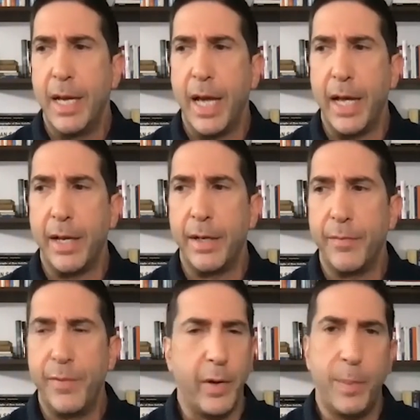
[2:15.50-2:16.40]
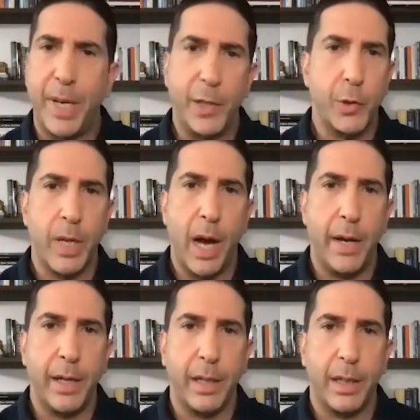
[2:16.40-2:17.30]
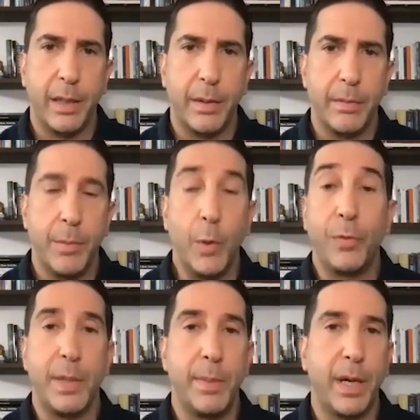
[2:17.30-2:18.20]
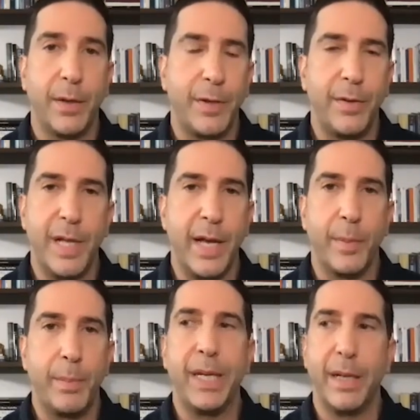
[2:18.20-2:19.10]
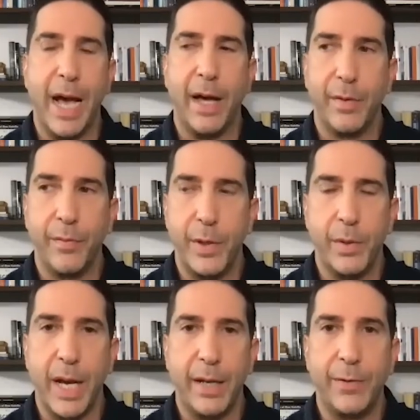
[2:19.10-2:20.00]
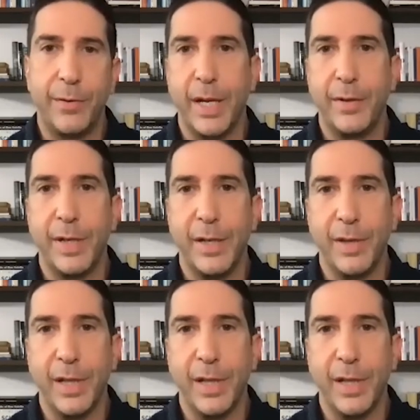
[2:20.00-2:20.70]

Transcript: and very patriotic, mostly because he's never been out of the United States in his